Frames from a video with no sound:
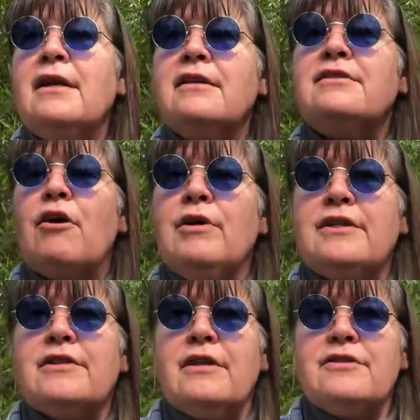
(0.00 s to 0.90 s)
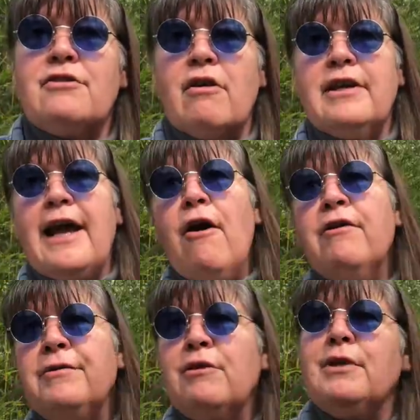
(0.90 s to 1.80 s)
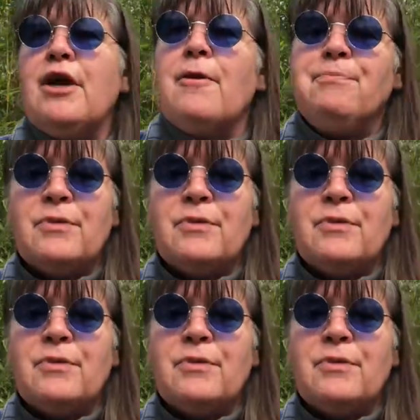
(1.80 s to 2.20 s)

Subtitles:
So it's going to start now. Here we go.